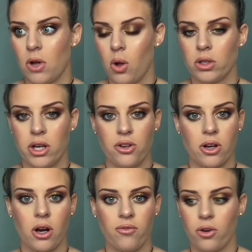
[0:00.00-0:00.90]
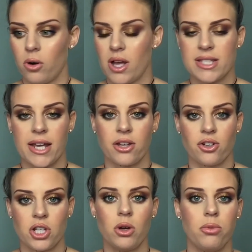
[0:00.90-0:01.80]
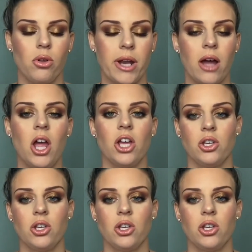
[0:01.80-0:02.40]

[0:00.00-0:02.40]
hold it under there for a second or 2 and pull it out.